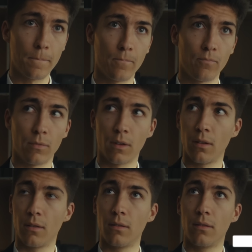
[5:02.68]
well as these
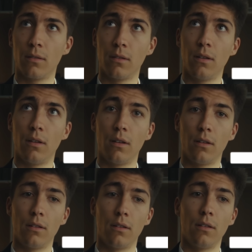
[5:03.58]
3 practicals
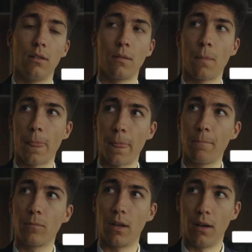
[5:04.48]
behind him,
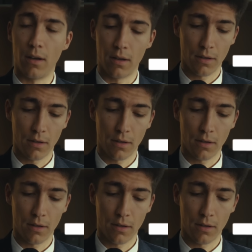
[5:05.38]
even giving